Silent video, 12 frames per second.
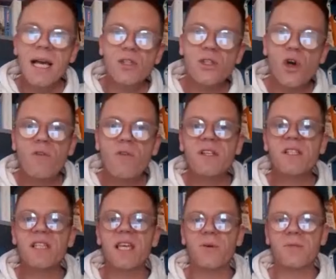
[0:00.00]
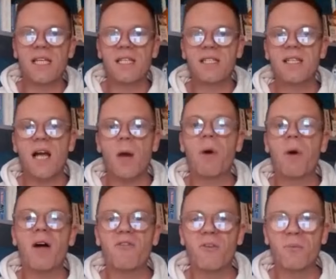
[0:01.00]
It's obviously outdated,
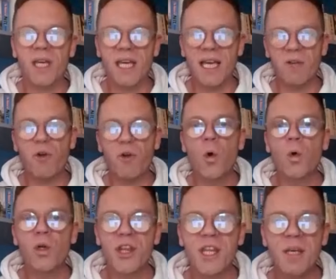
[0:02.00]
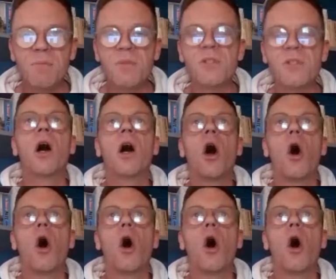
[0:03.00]
apart from the kind of core themes